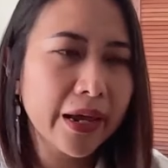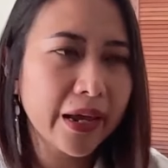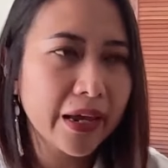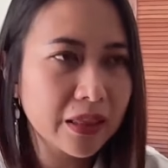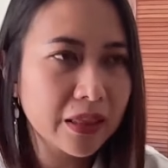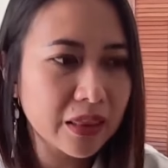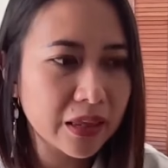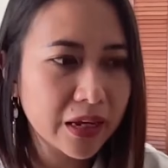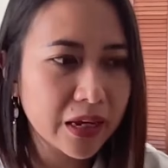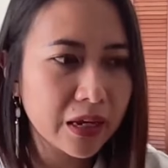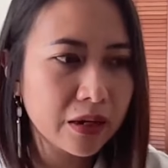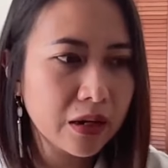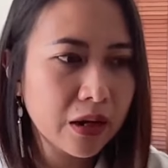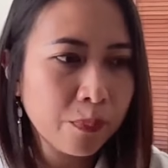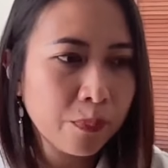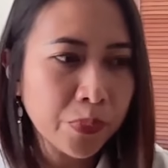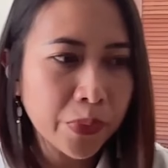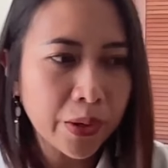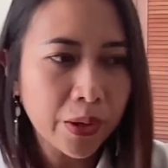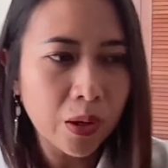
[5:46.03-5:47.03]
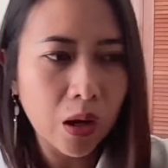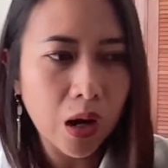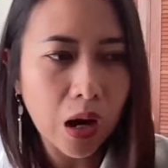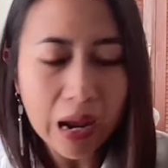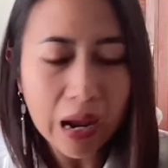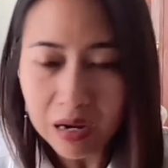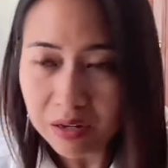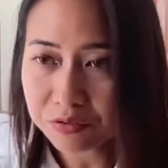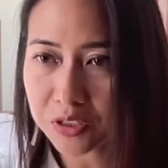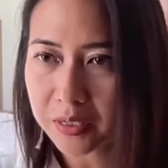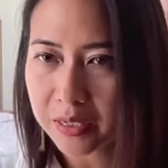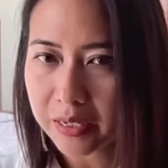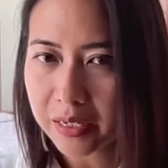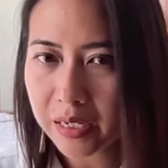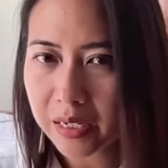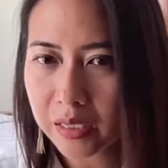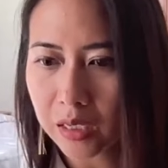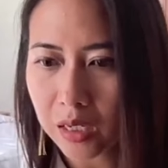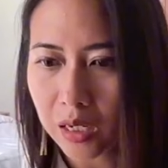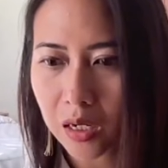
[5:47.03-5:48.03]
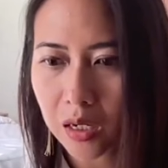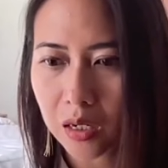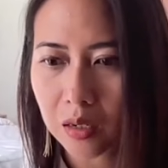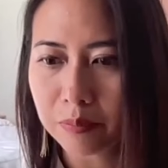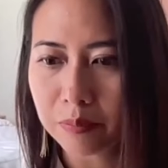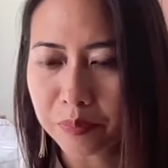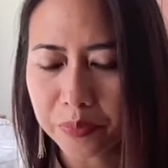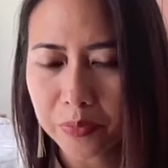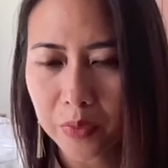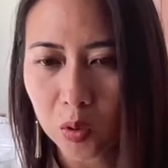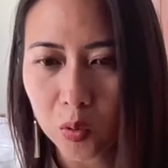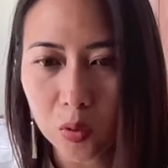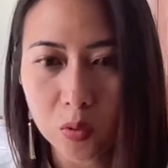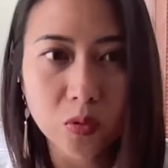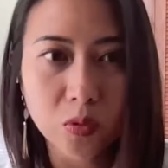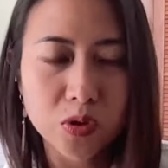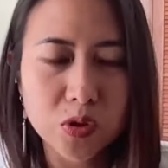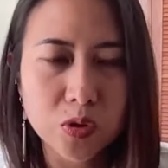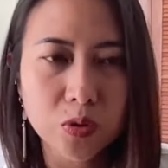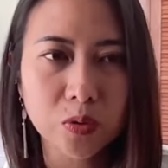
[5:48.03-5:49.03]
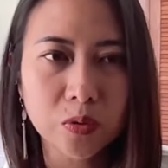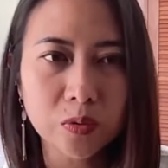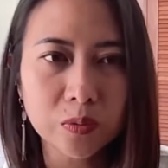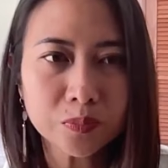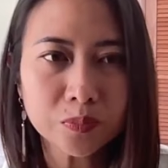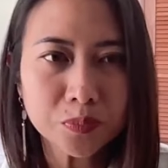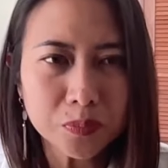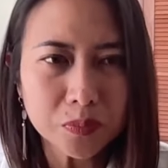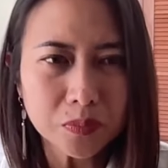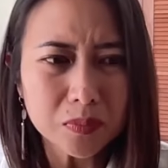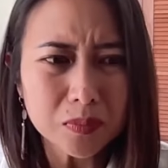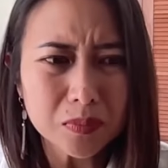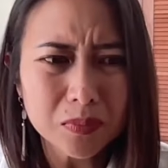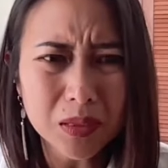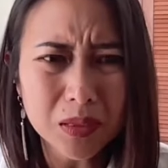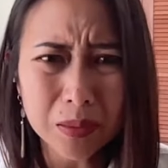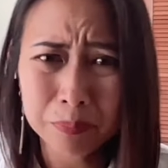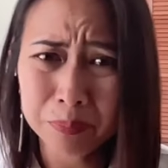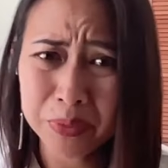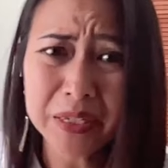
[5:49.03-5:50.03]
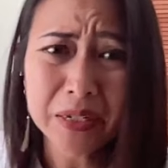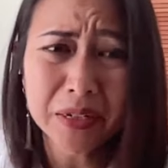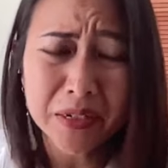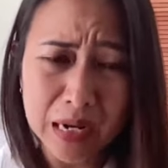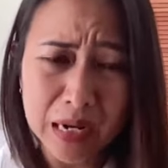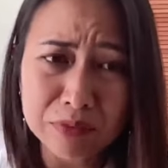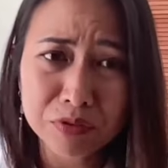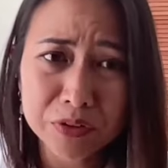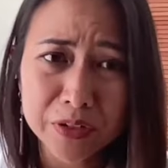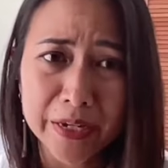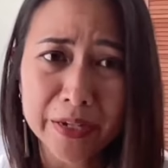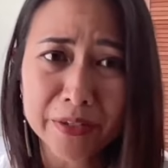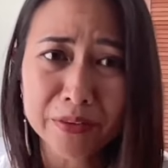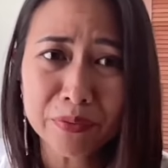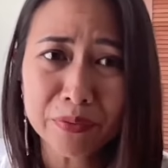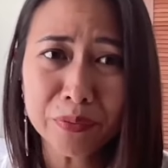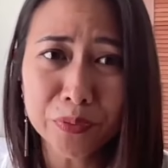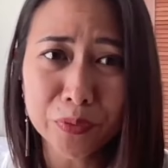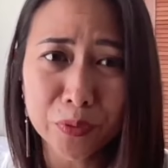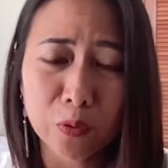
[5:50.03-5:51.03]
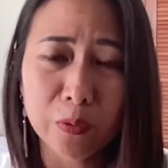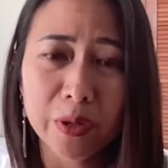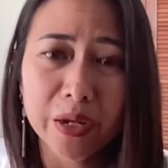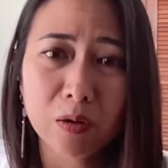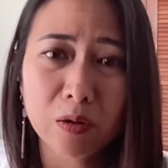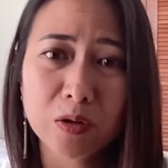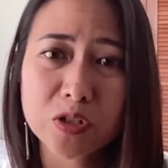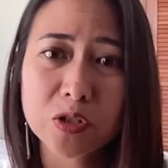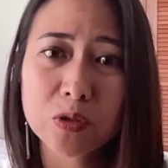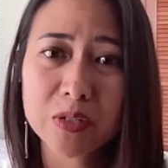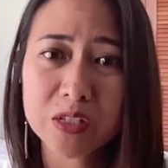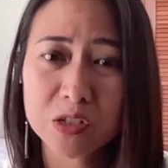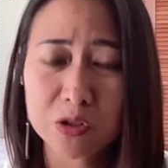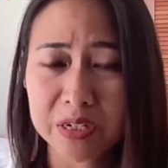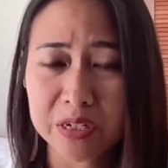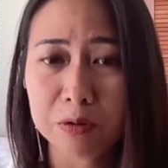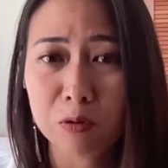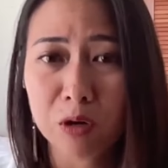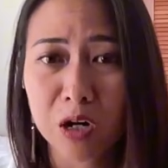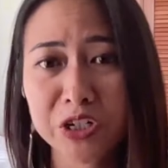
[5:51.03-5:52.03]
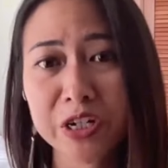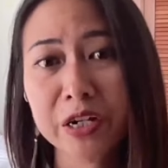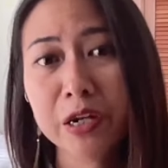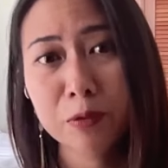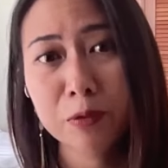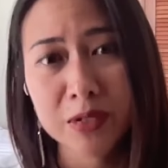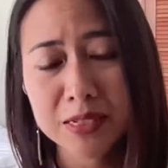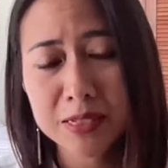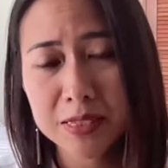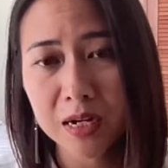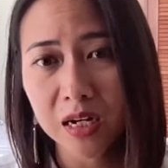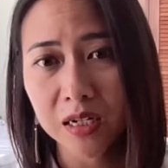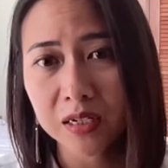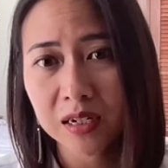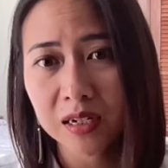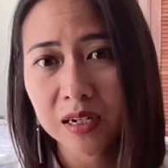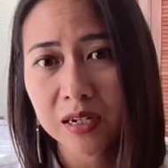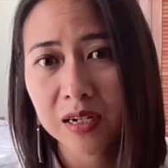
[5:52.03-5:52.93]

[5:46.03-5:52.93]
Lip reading: And then after that, also being an advocate, knowing also what's greenwashing and what's not.